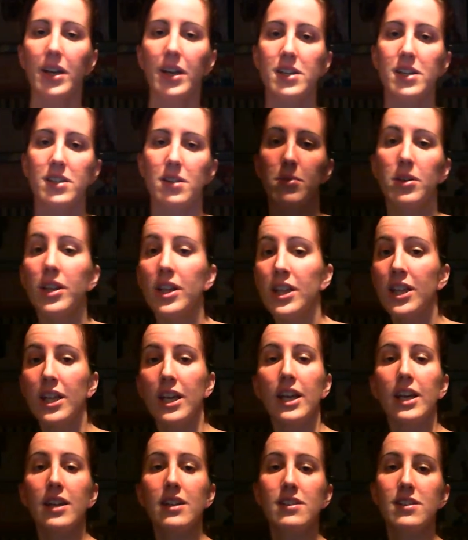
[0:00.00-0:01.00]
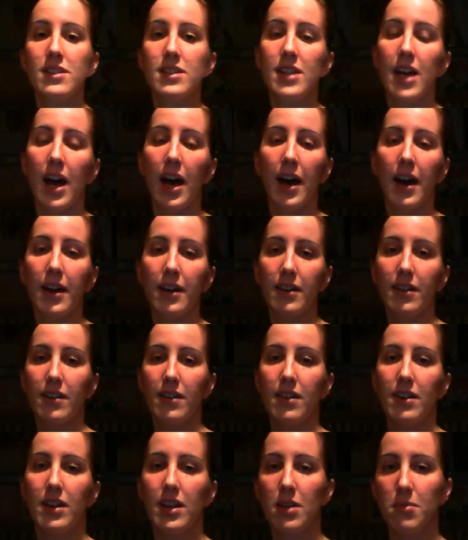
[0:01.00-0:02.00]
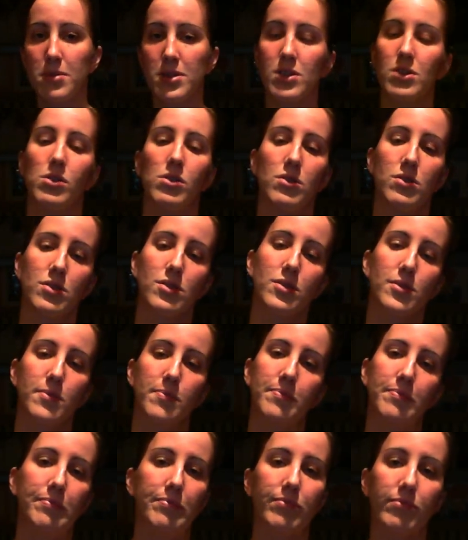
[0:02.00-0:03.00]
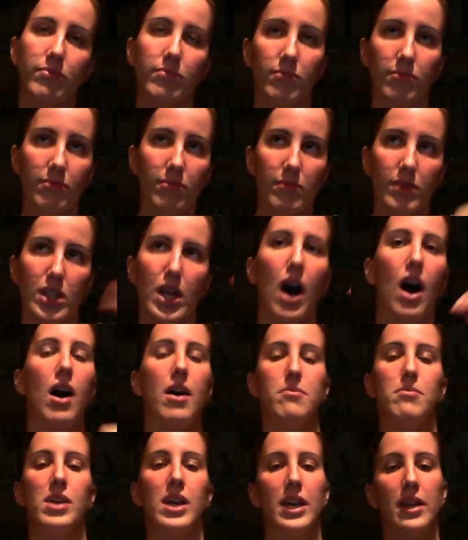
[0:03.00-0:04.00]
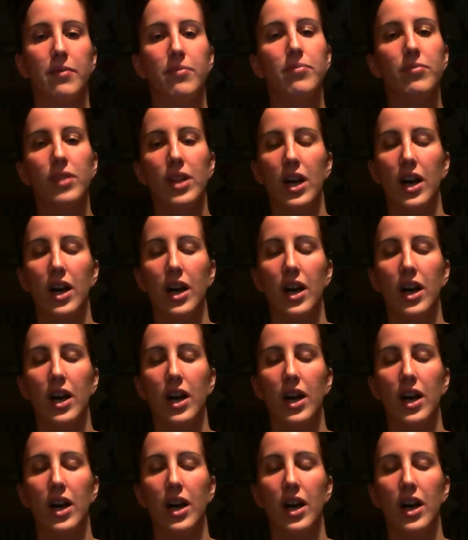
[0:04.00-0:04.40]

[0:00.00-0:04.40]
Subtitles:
some of the things that Demon Souls taught me,